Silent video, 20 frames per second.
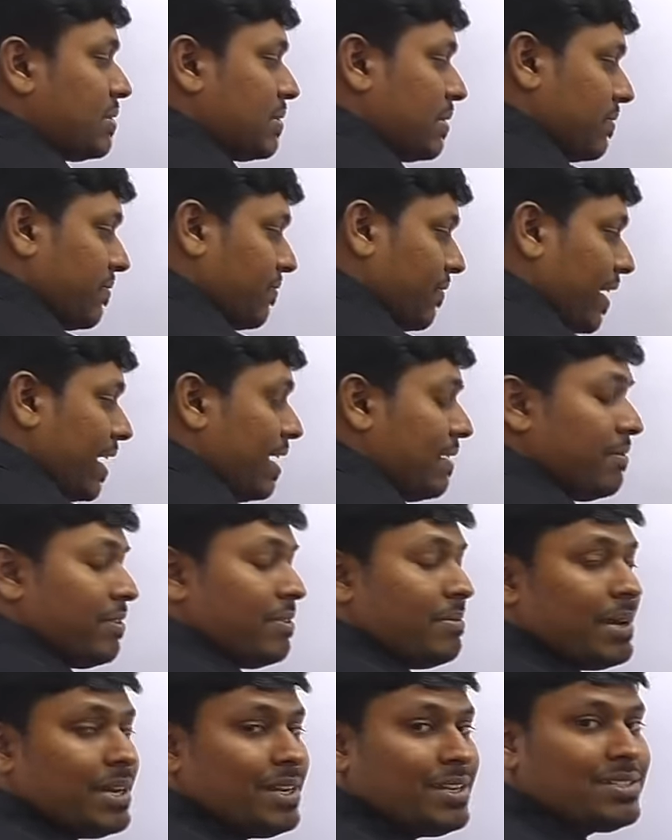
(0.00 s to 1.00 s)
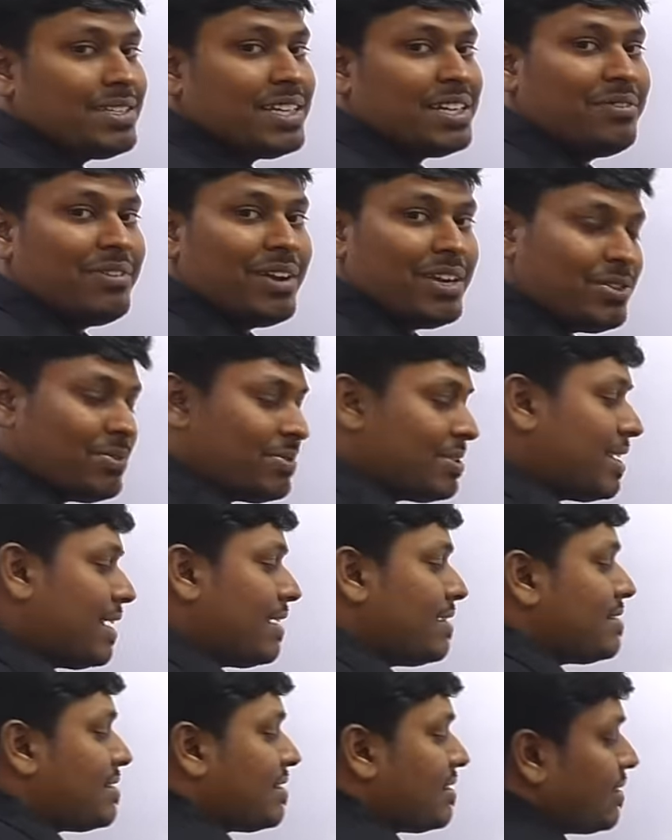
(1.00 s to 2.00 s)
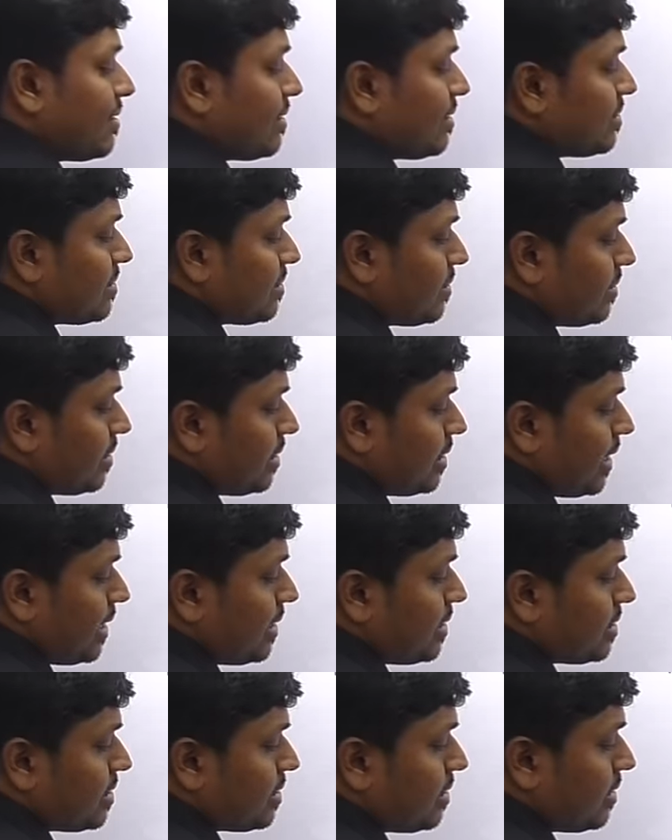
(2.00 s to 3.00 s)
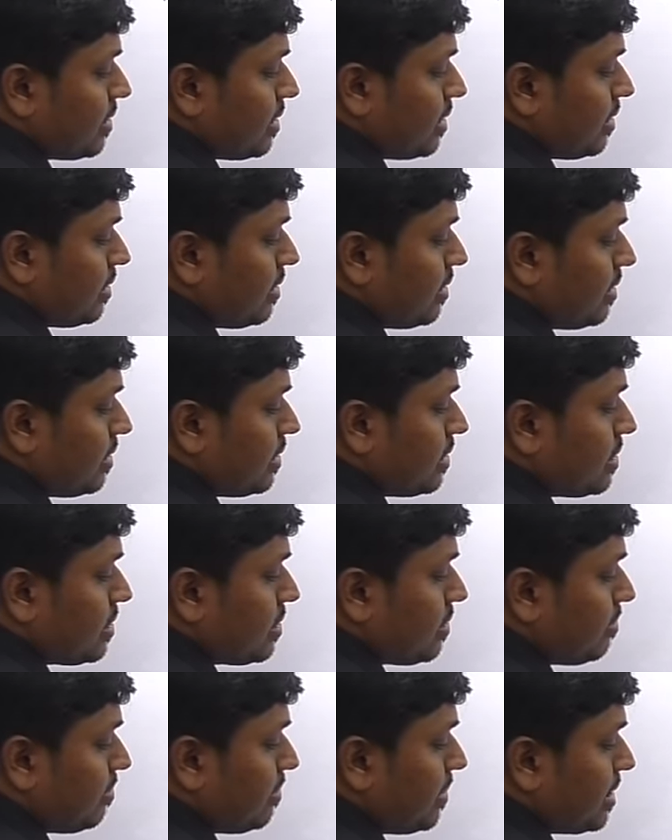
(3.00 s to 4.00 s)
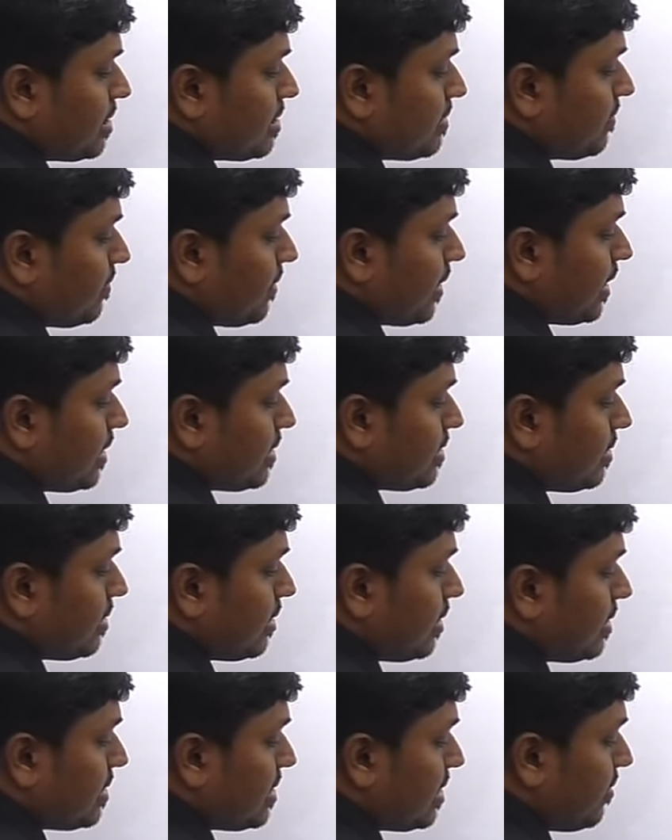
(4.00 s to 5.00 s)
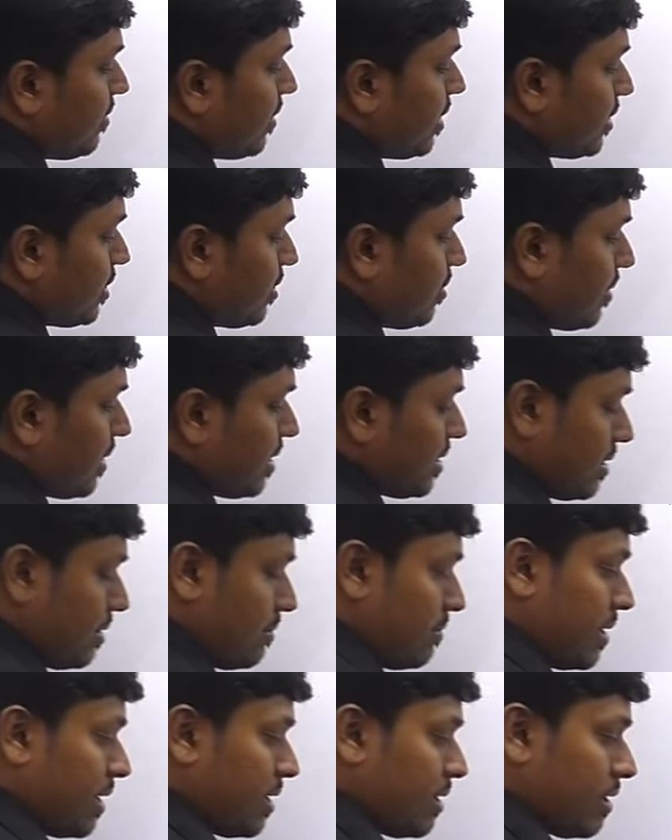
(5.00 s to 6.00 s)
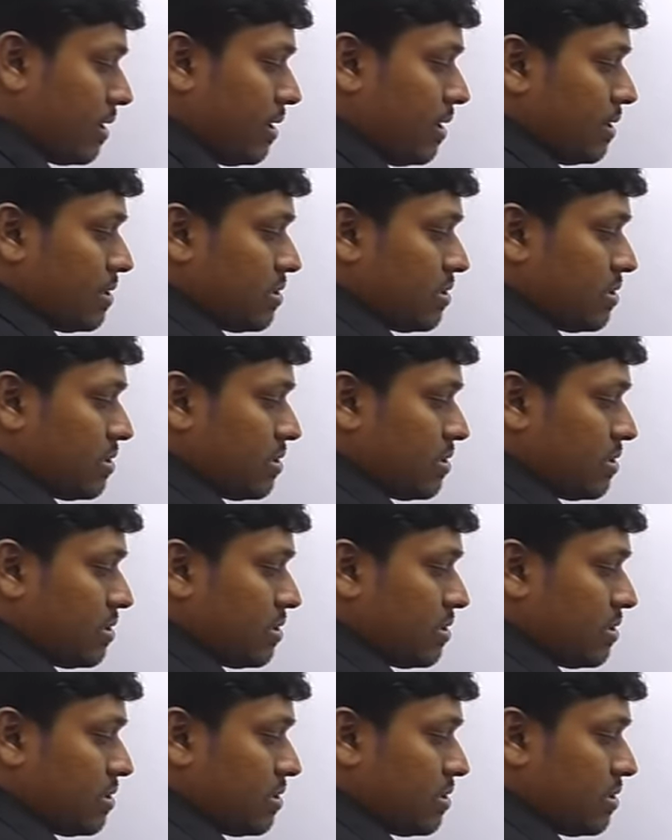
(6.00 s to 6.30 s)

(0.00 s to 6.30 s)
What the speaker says: So 5 women is equal to 10 children. So 10 children. So plus 5 children is equal to question mark.